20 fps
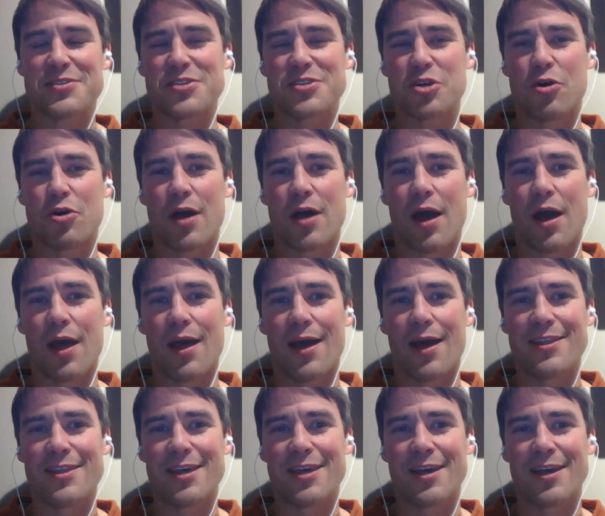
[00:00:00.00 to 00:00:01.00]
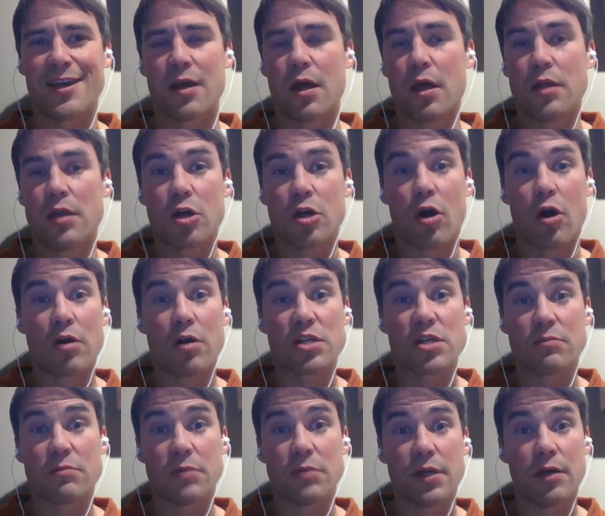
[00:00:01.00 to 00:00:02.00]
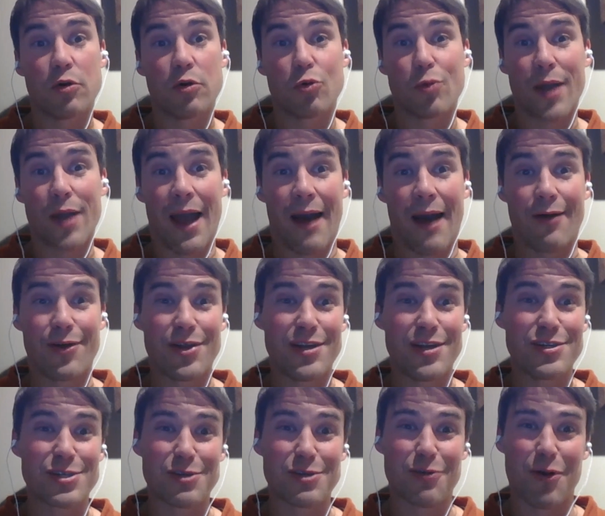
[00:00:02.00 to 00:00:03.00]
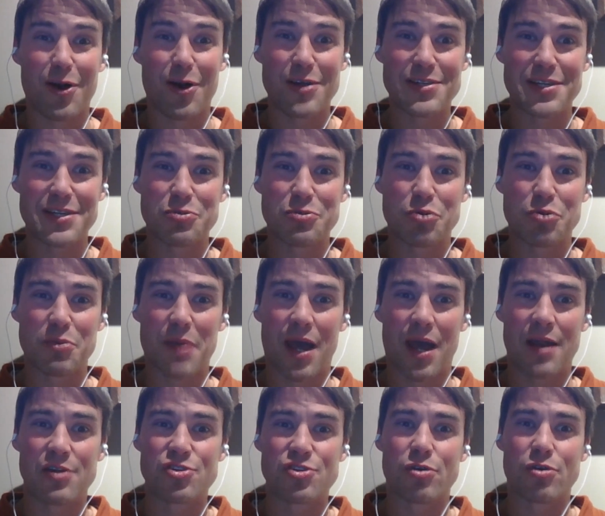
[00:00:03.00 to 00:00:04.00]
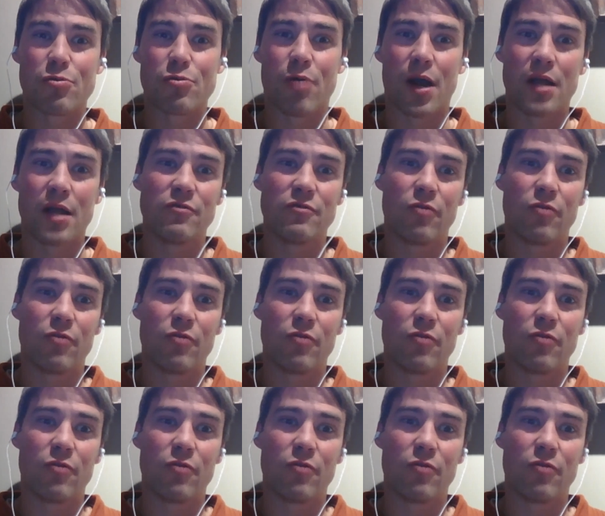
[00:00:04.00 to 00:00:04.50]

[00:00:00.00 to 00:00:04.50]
So I think there are some legal realities for us as we manage our right of